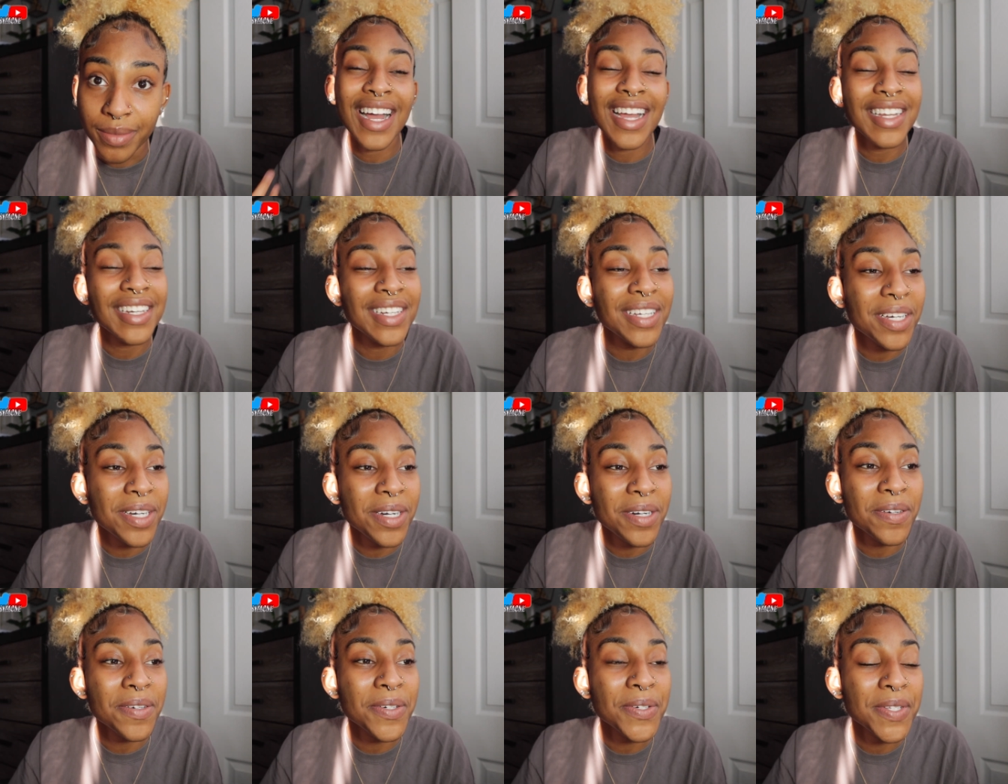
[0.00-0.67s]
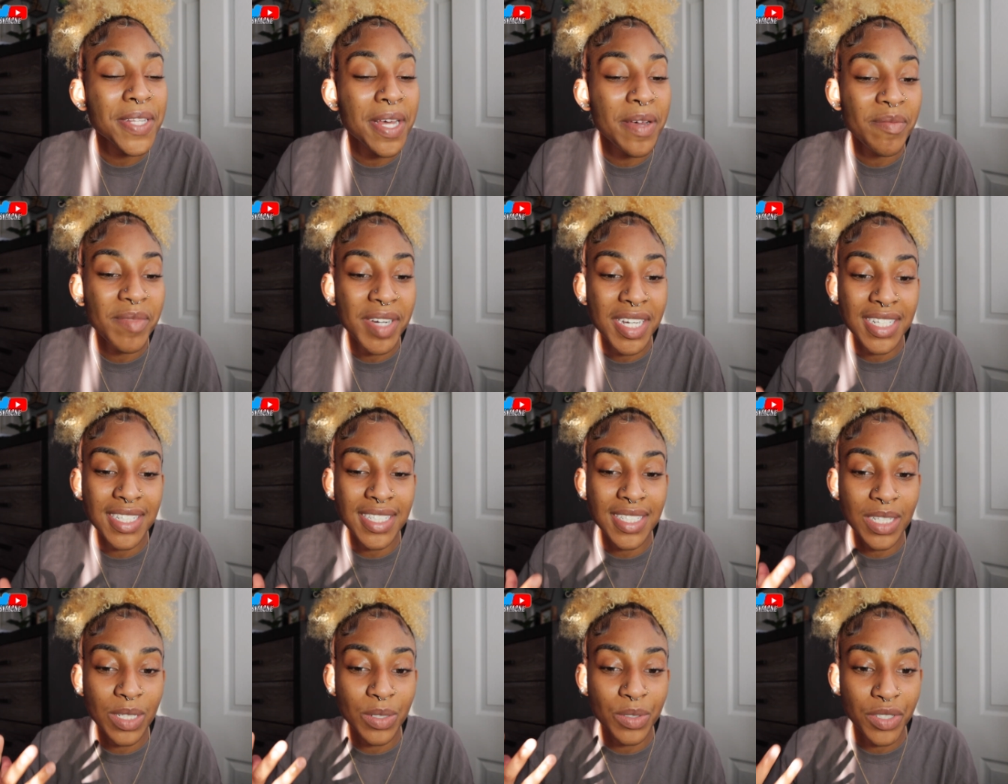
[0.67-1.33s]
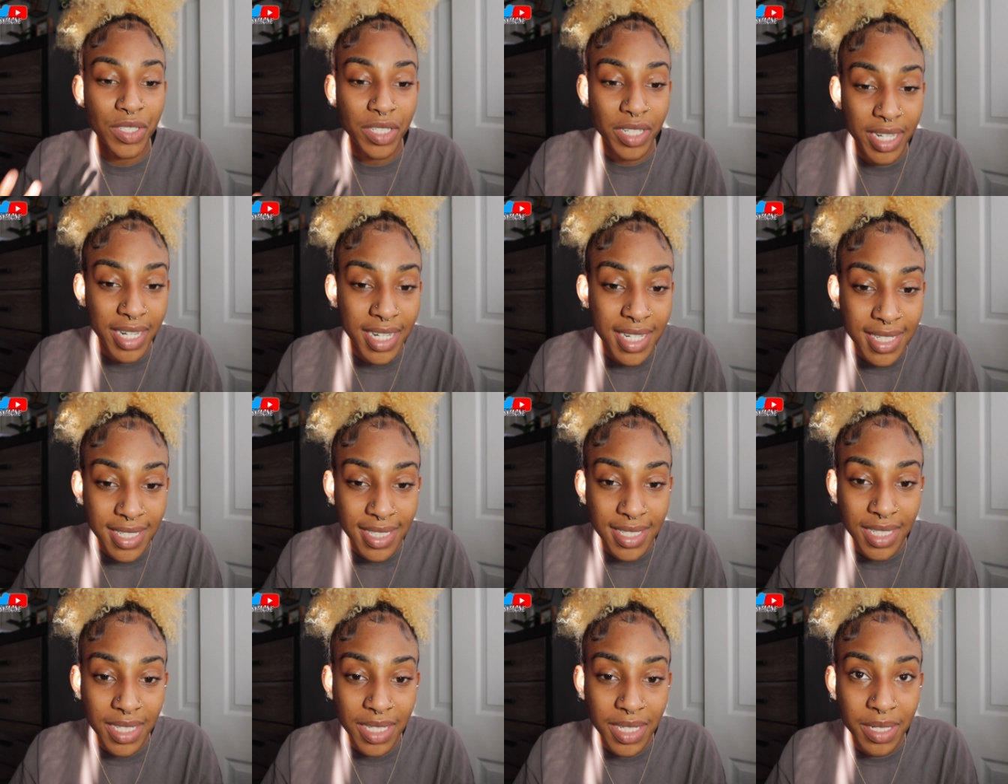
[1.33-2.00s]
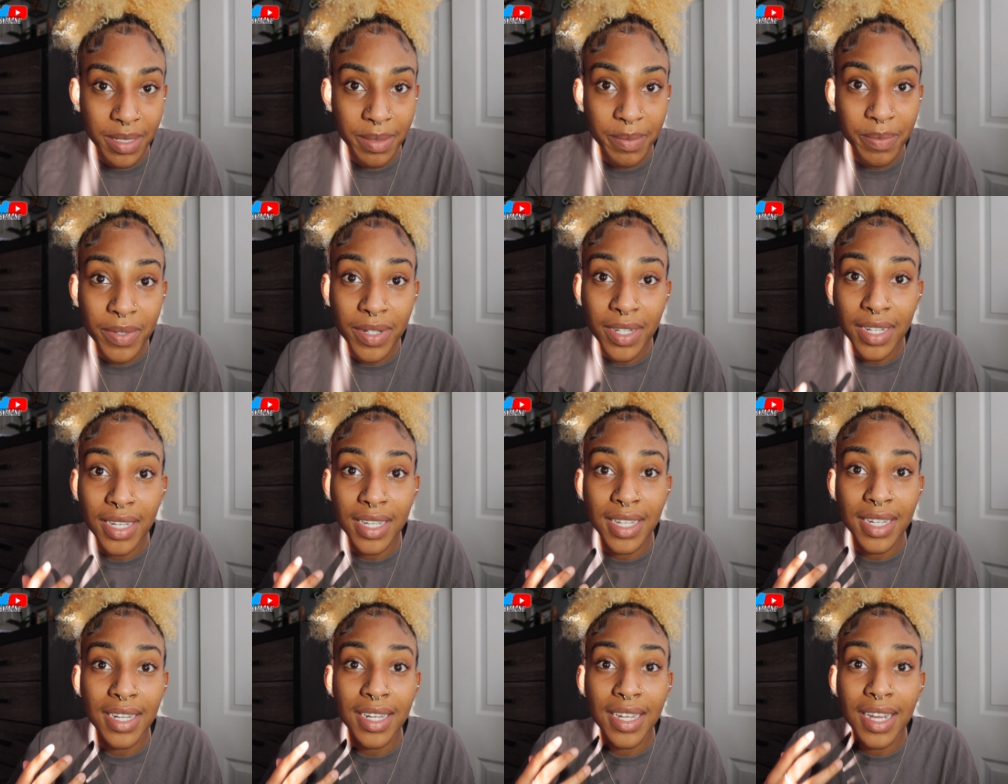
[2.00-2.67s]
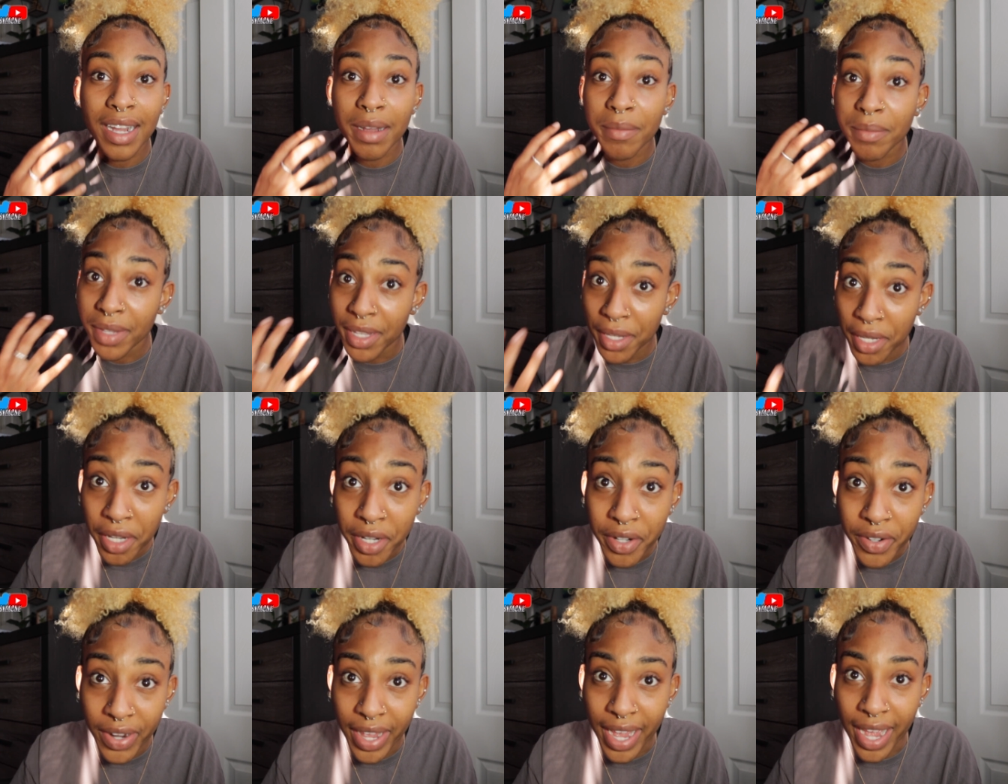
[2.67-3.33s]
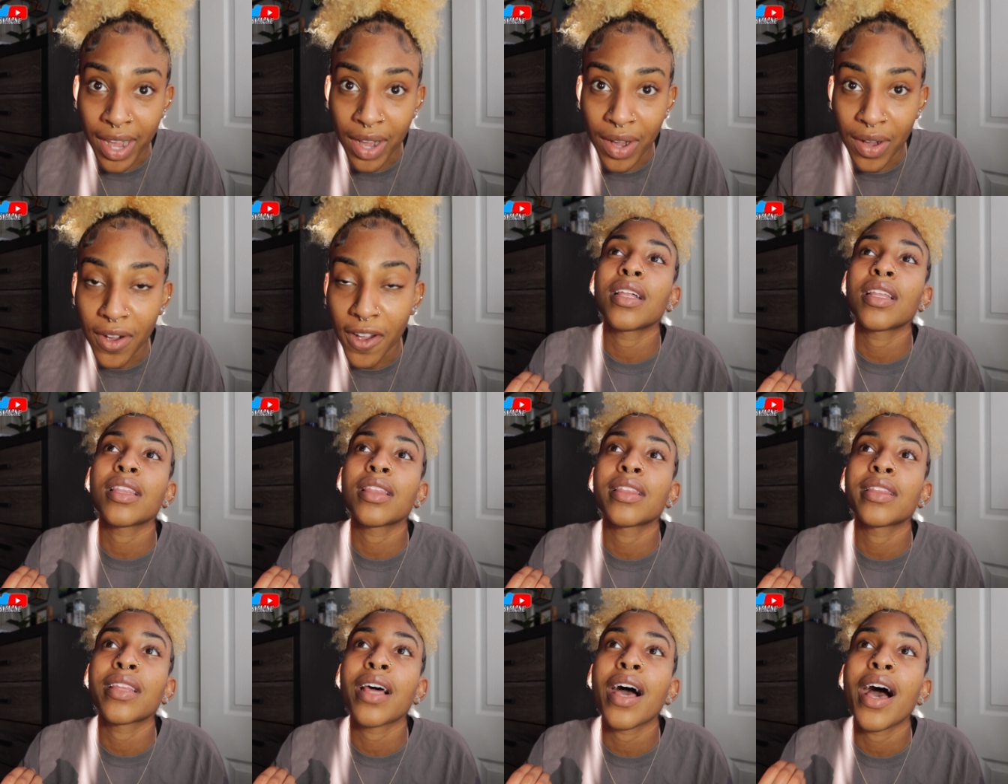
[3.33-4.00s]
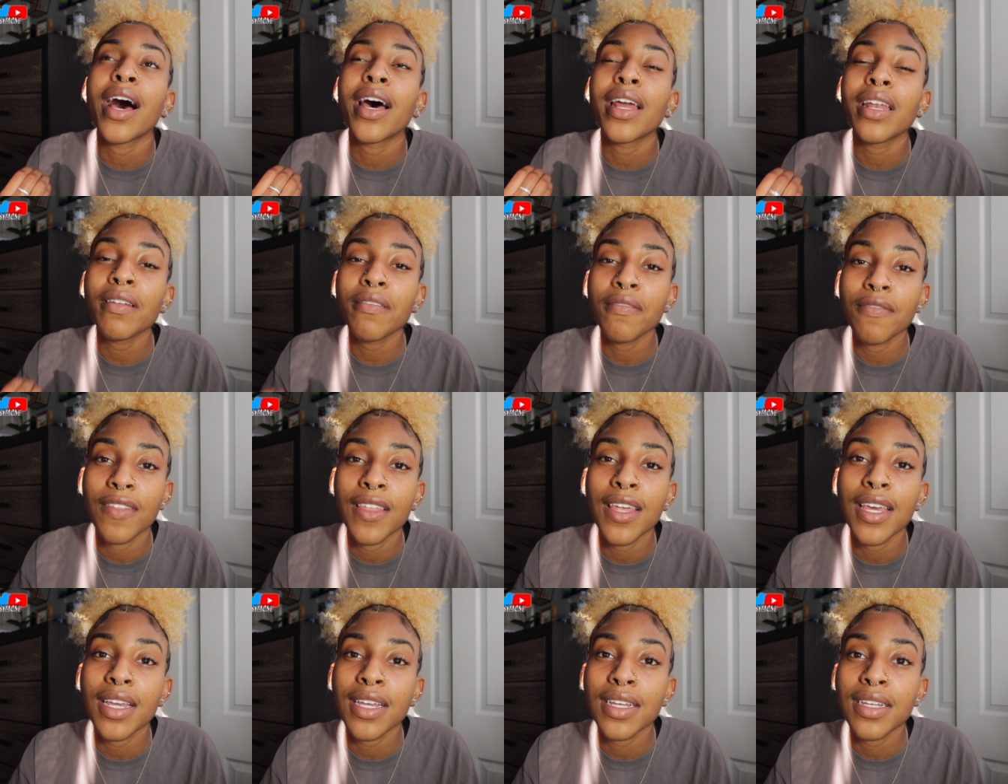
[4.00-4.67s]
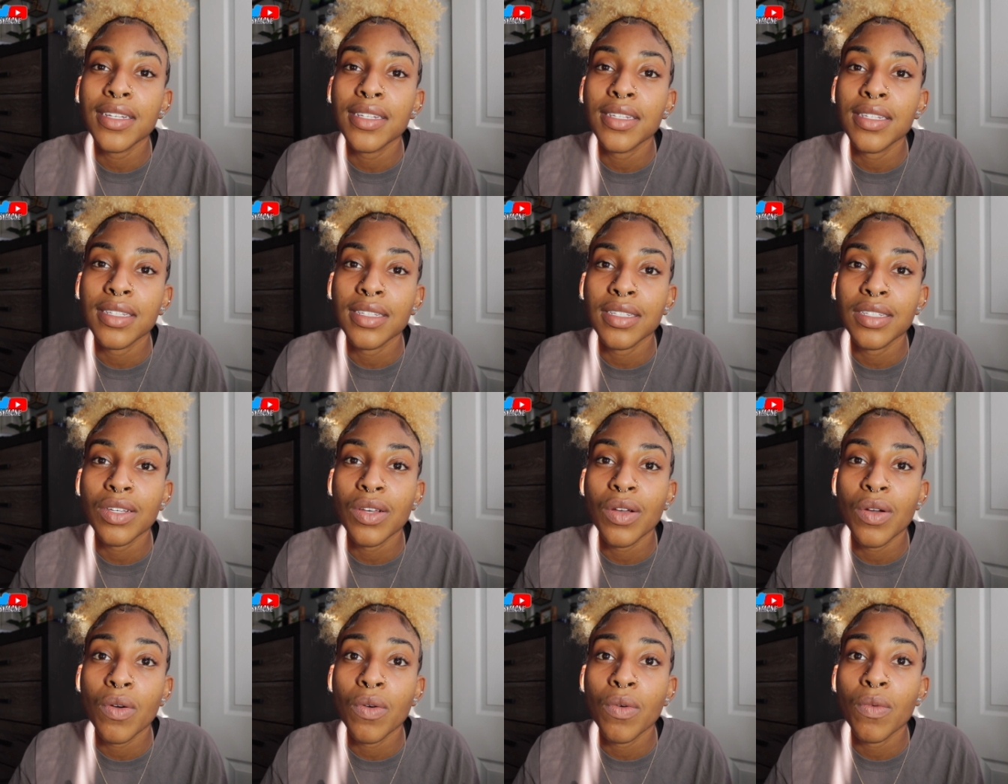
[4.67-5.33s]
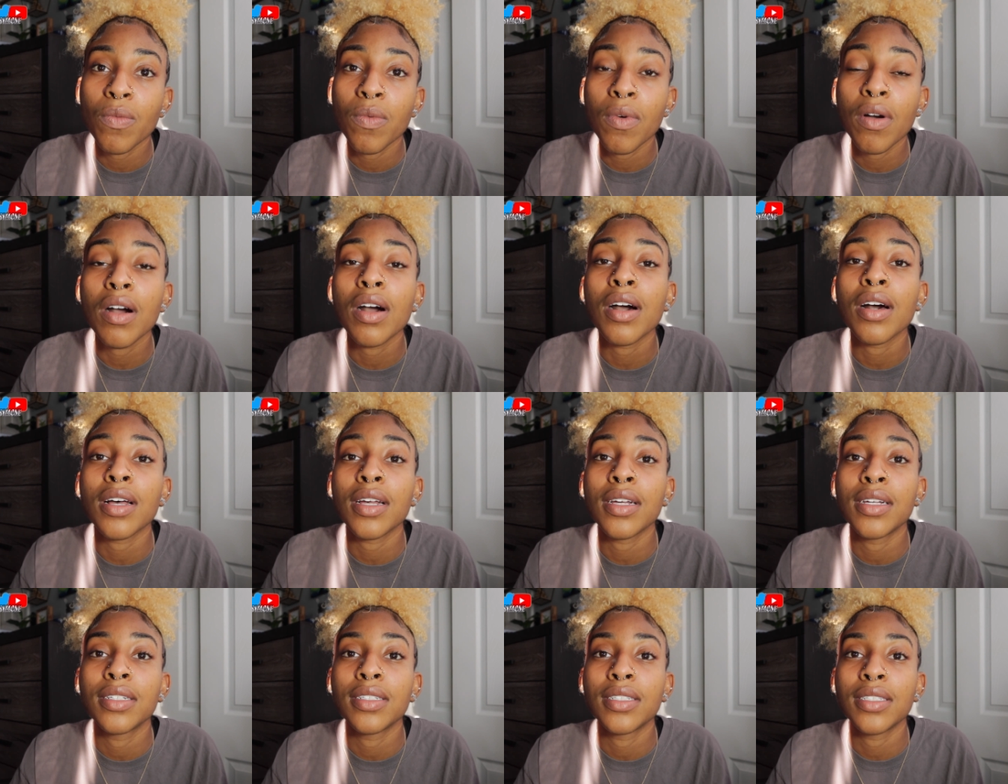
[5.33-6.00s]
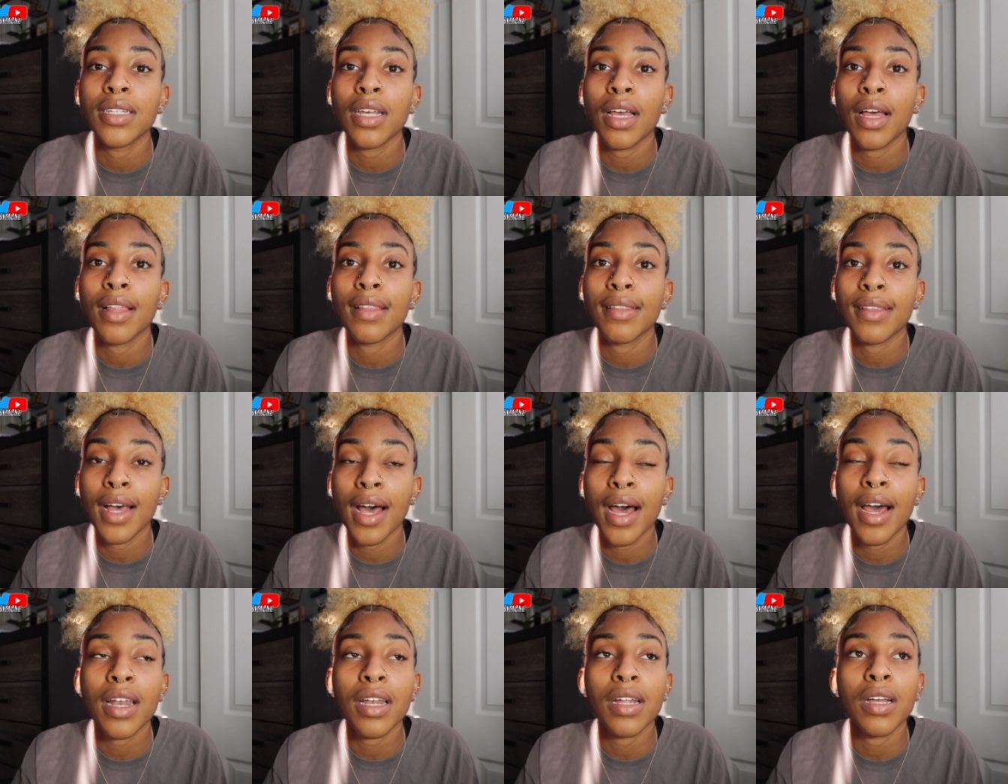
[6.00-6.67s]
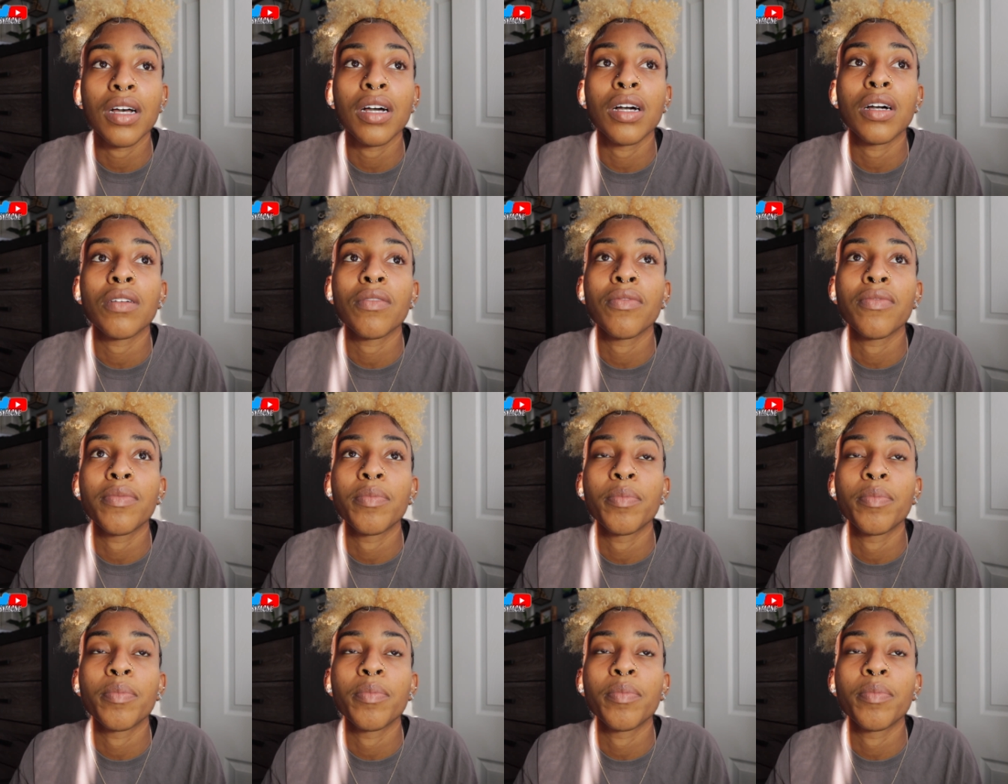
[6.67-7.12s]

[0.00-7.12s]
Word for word: I know that might sound crazy, but I'm here now. A lot of this was a lot of